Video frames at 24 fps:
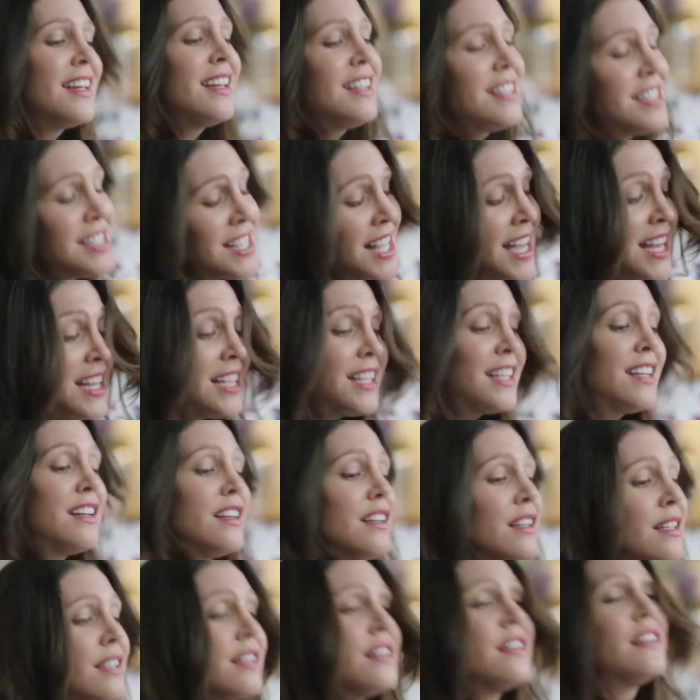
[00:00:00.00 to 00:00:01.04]
It's like
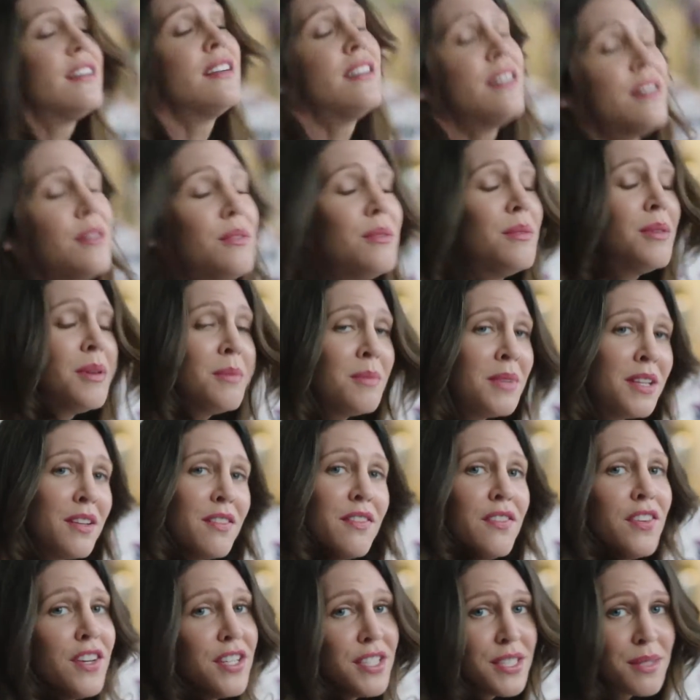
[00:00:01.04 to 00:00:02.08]
when we
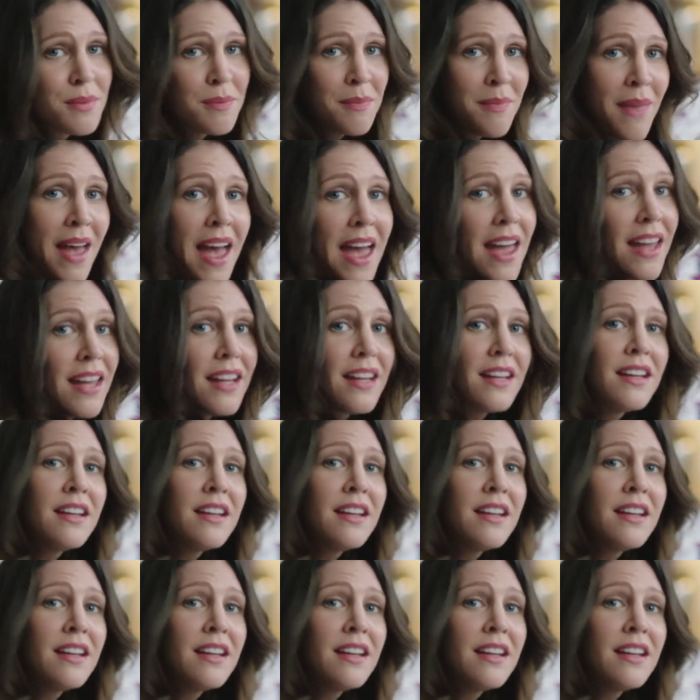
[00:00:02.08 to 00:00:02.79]
first met.